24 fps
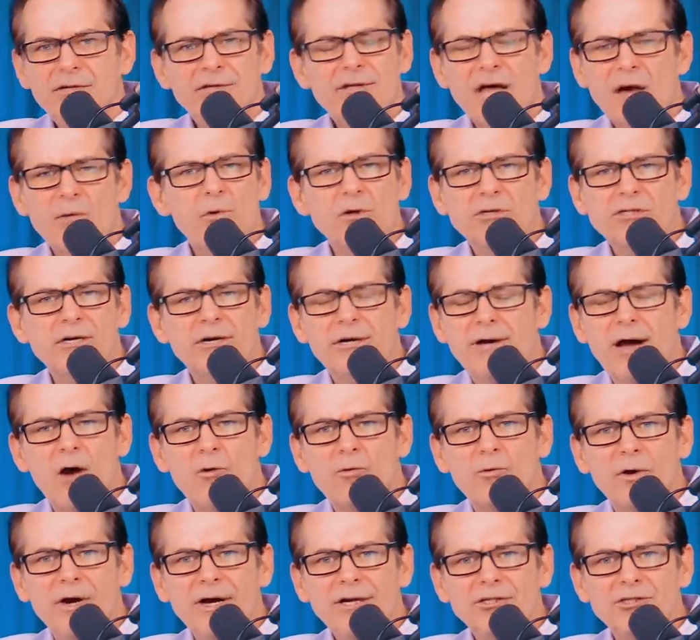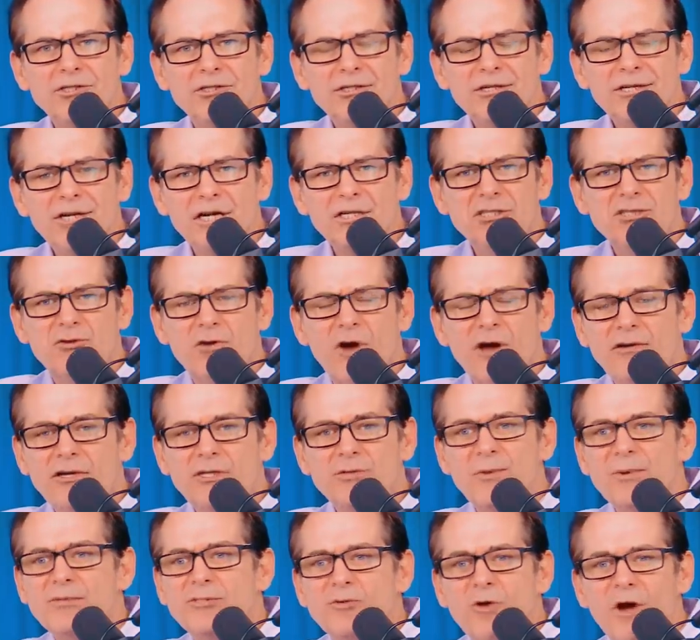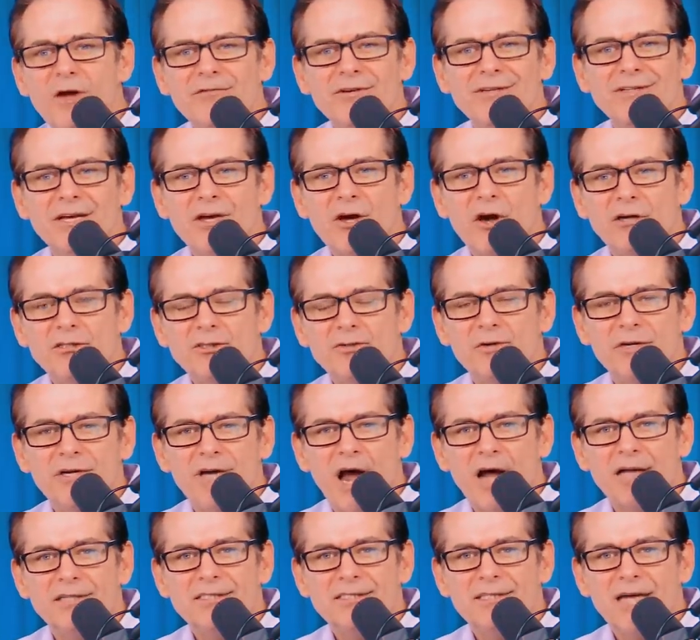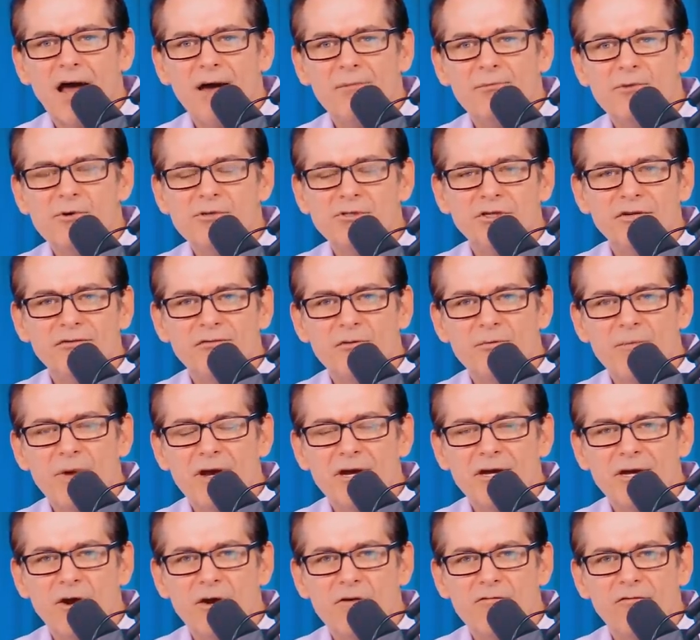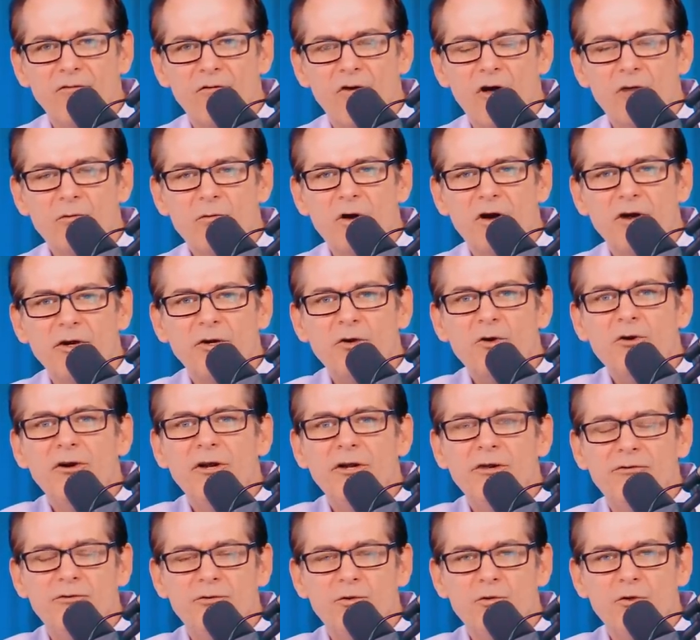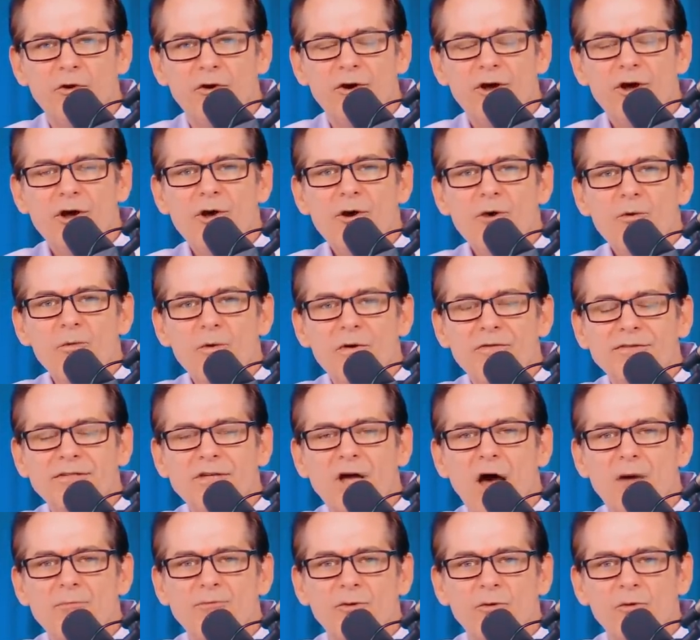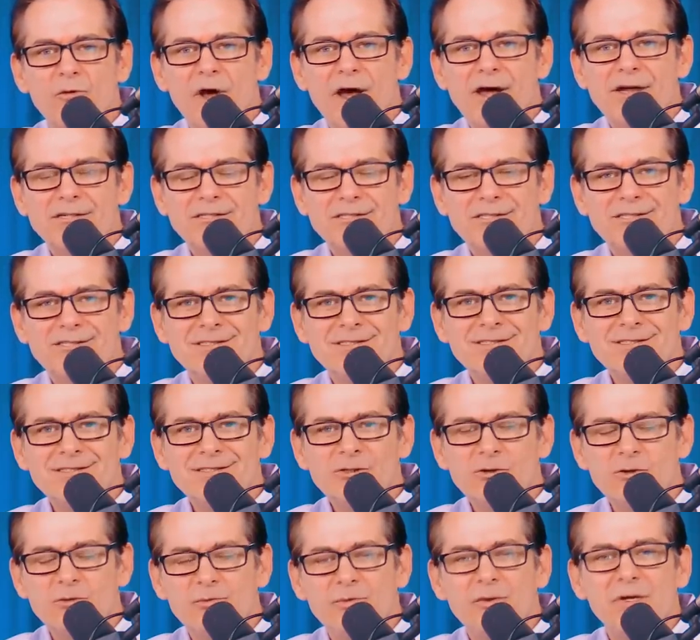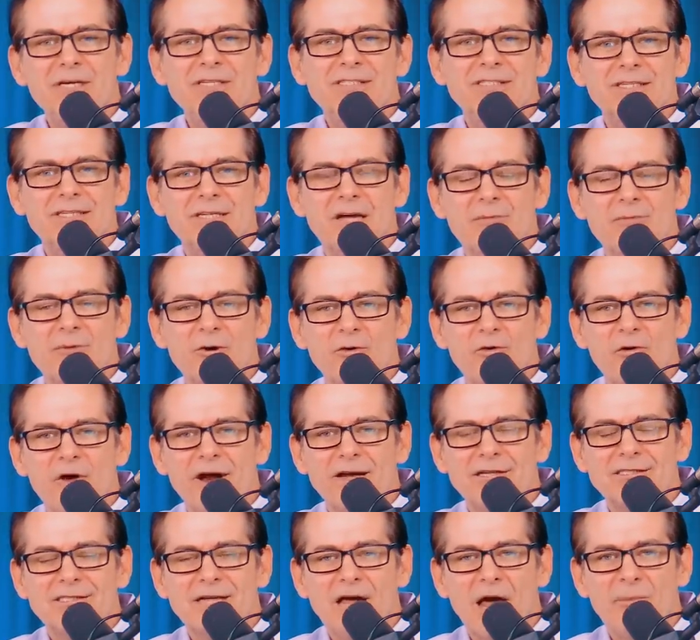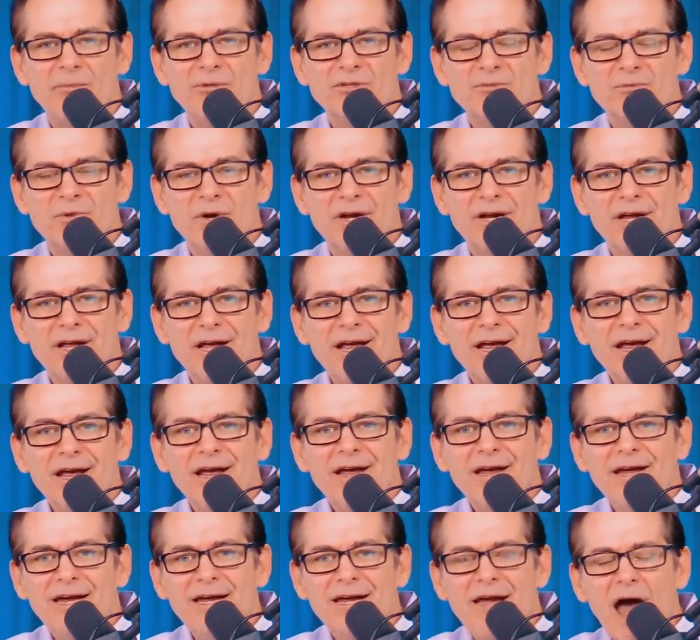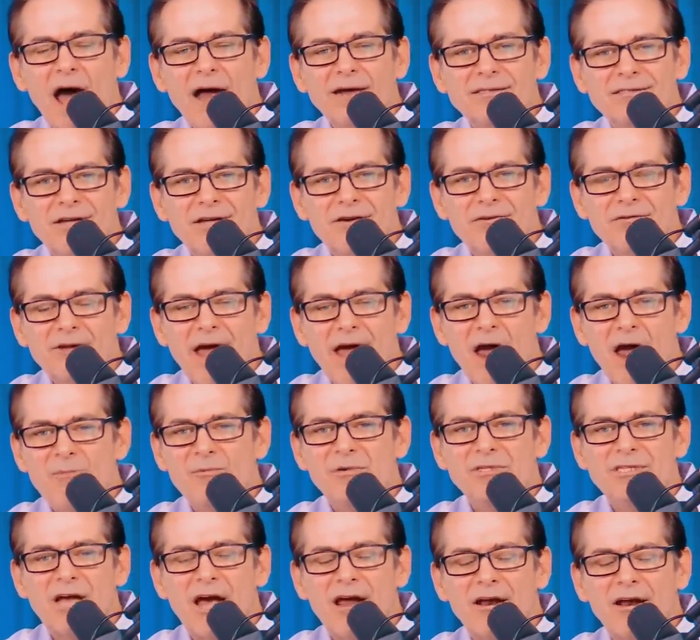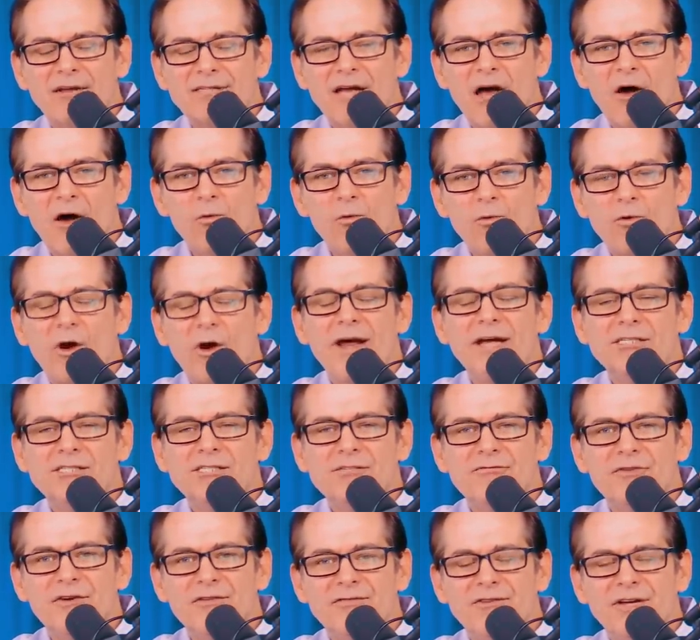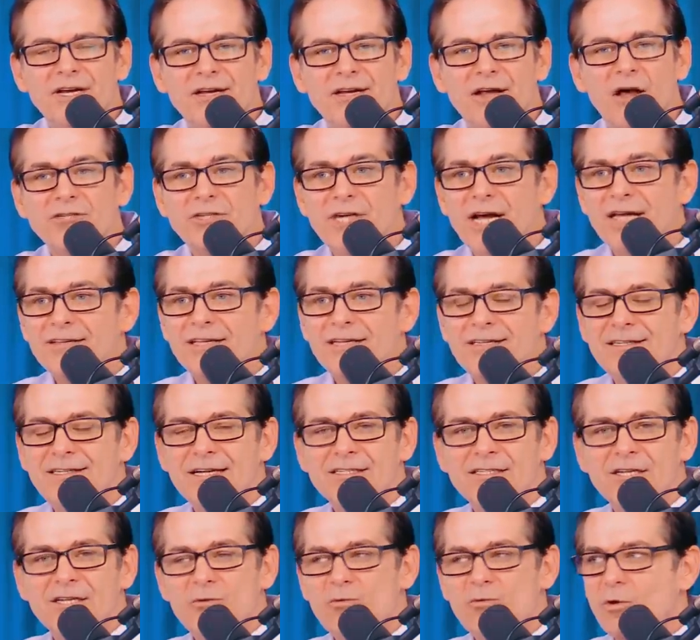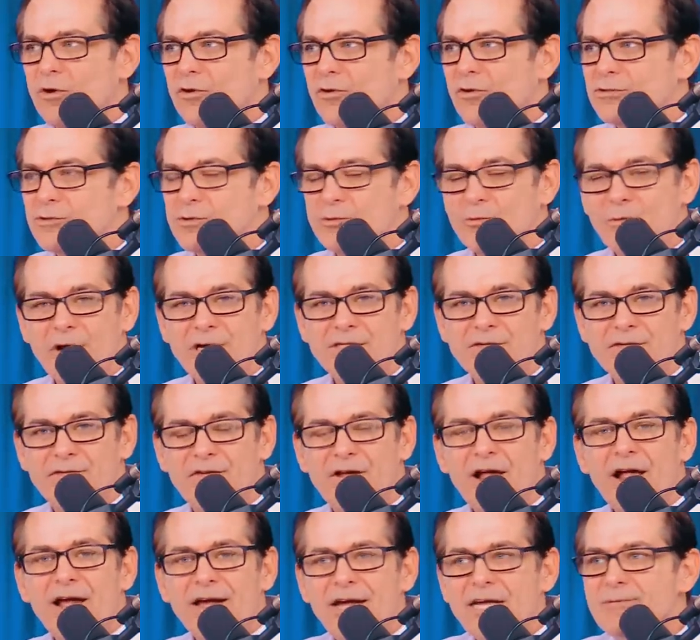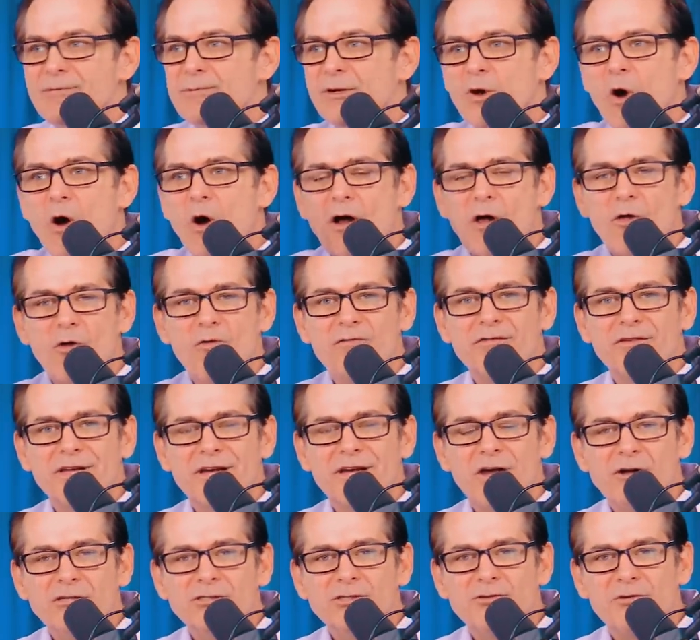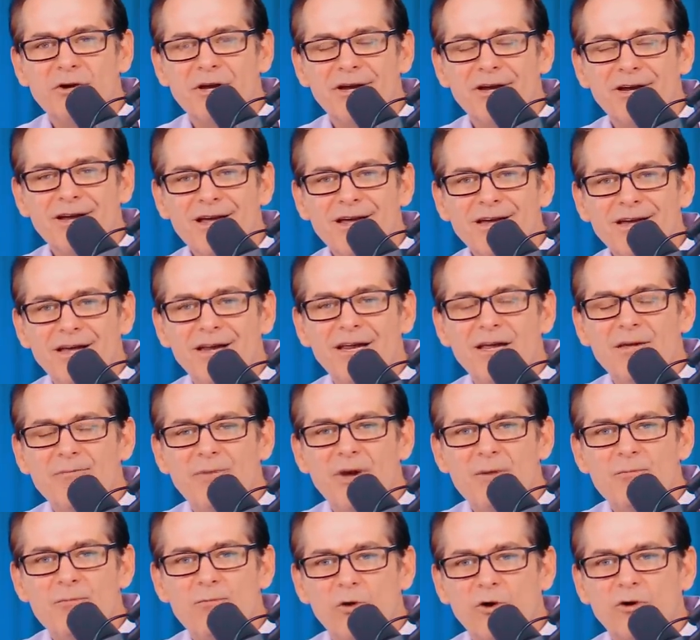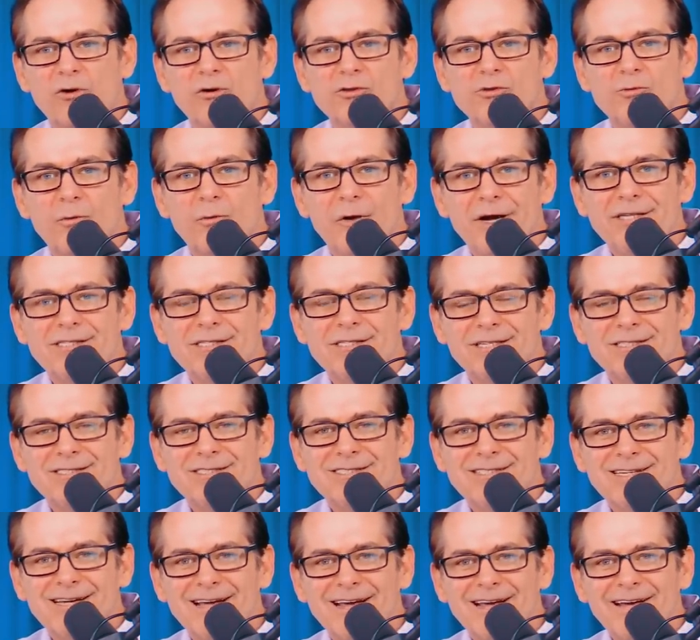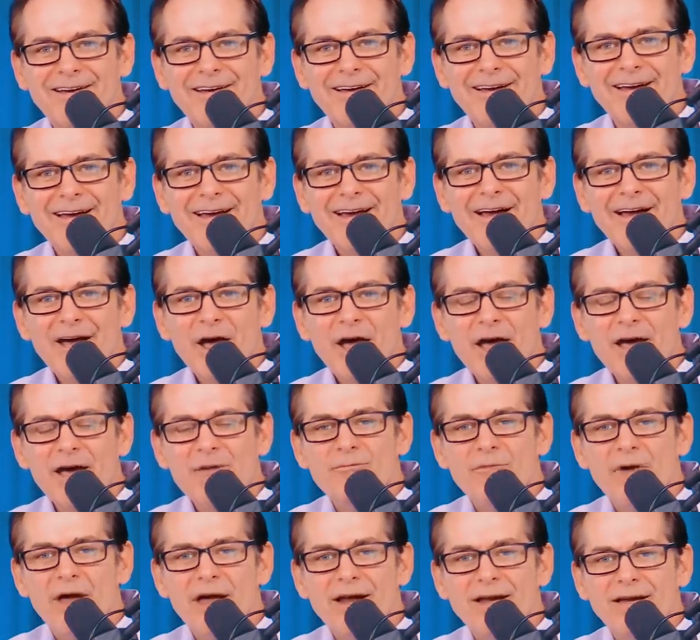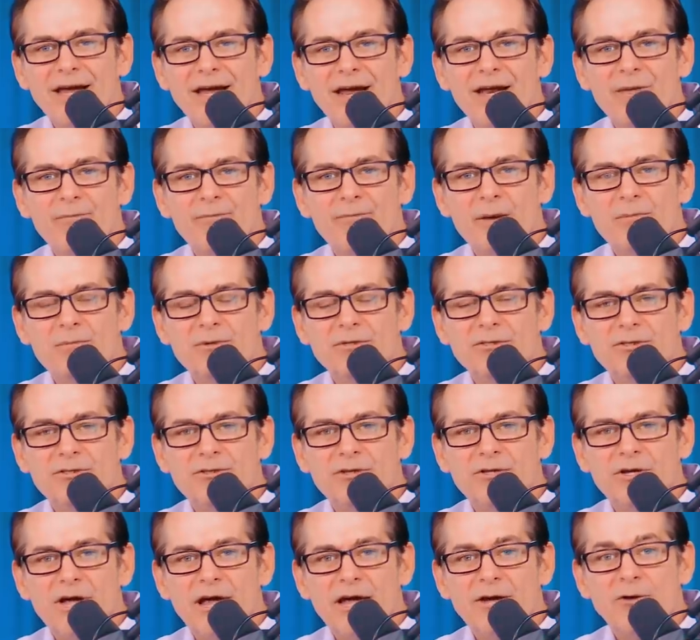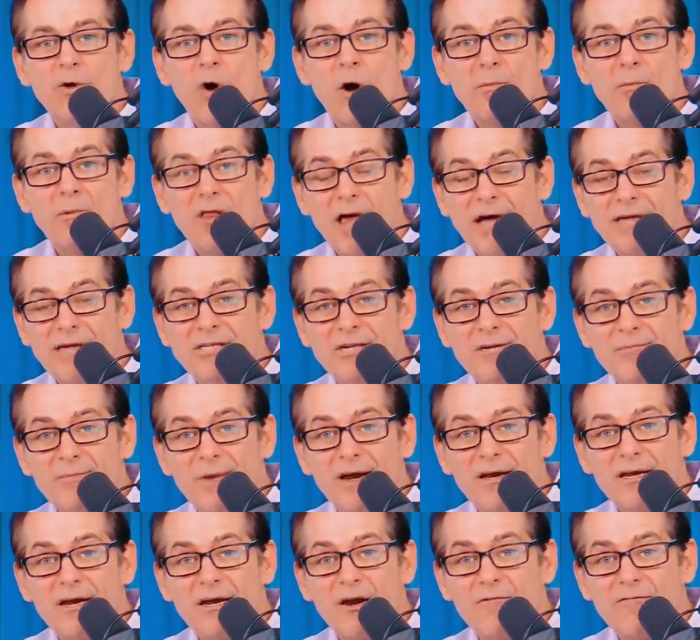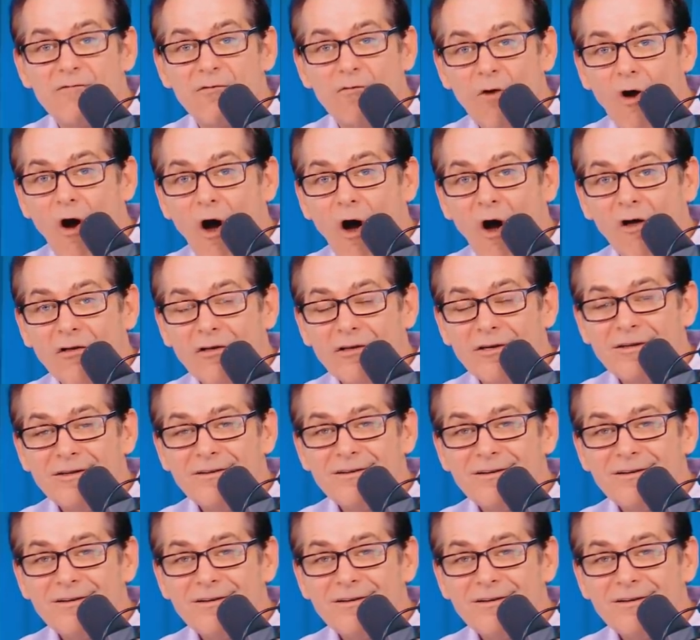That wasn't an outreach. He's been traveling the country nonstop pushing for Medicare for all. He went on a unity tour with Tom Perez to appease the Democrat establishment. He got Amazon a raise of $15. He got the Disney workers a raise of. He's been going all over the country getting workers raises, and getting people and normalizing Medicare for all.